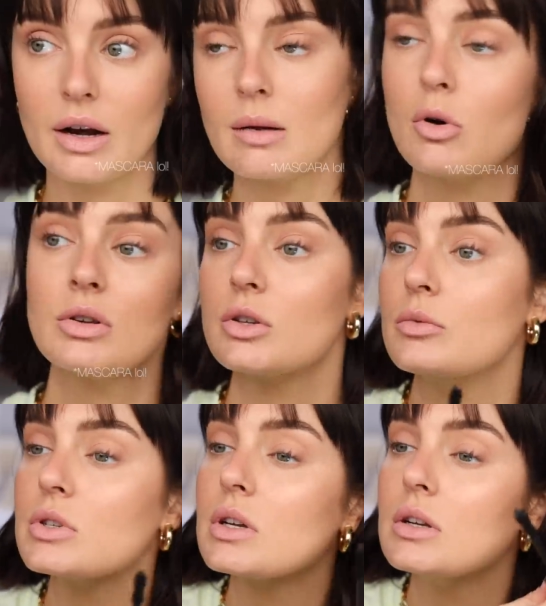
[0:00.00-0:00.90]
anymore. So I'm
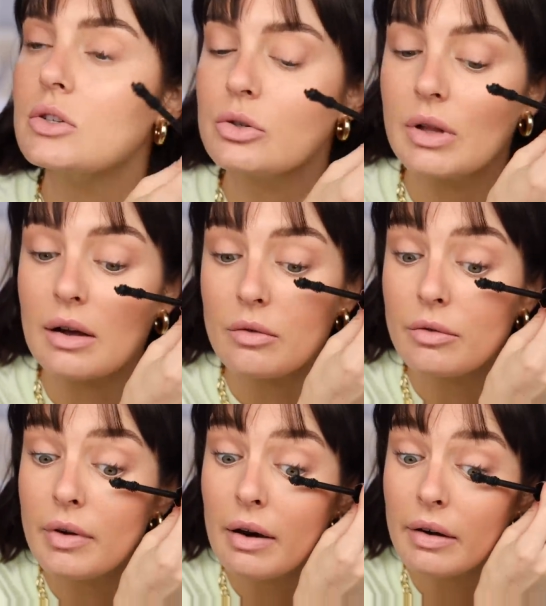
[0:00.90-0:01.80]
just gonna do like a
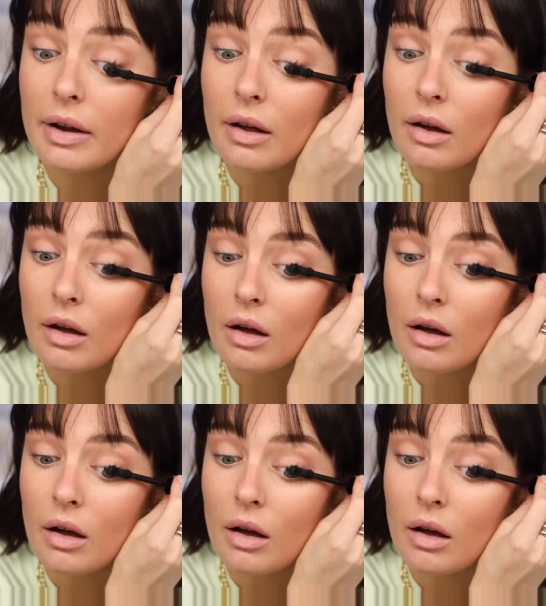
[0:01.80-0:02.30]
very